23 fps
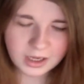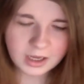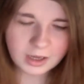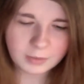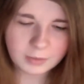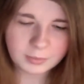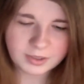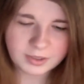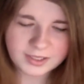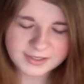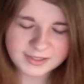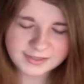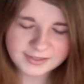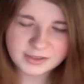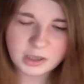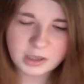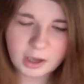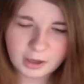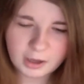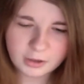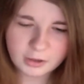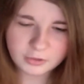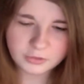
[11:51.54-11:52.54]
but he's
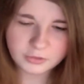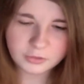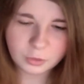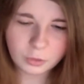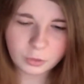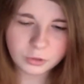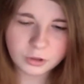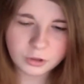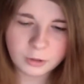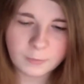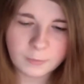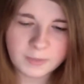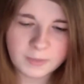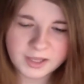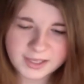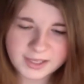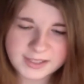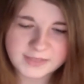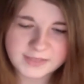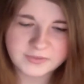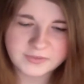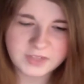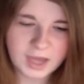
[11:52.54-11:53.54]
told her
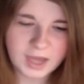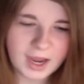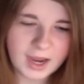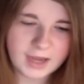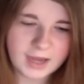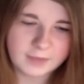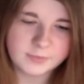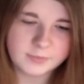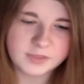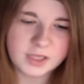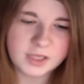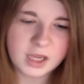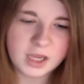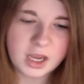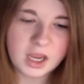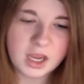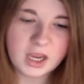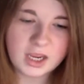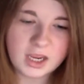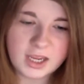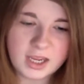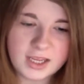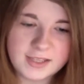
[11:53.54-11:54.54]
millions of times
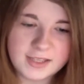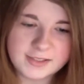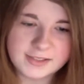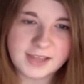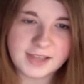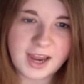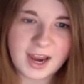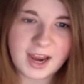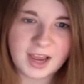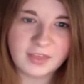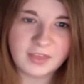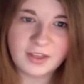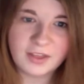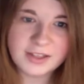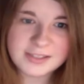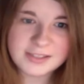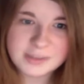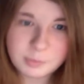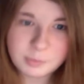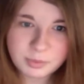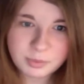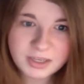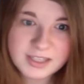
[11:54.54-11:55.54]
he is gay. That's
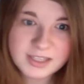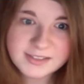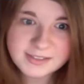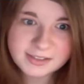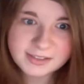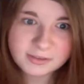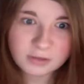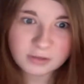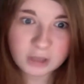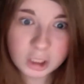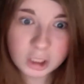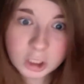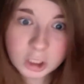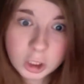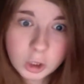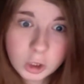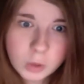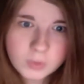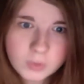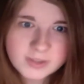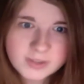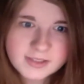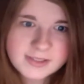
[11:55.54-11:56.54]
the biggest
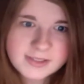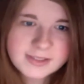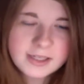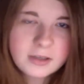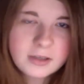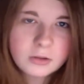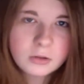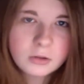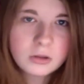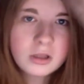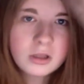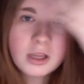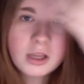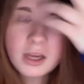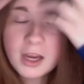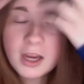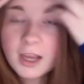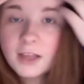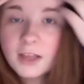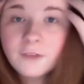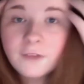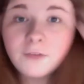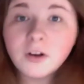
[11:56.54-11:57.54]
clue and signal
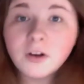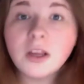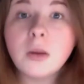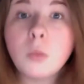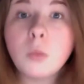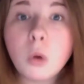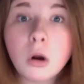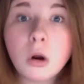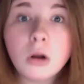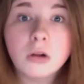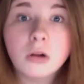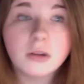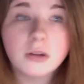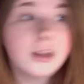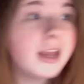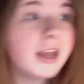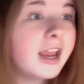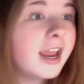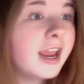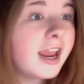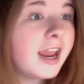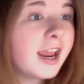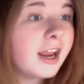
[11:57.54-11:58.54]
in the fucking world.
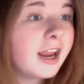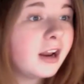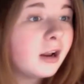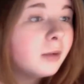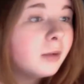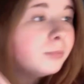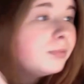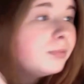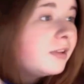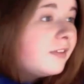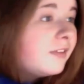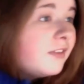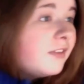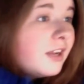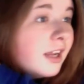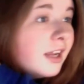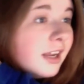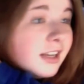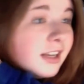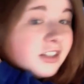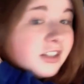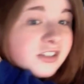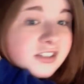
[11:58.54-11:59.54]

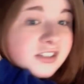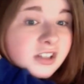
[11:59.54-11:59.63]
It just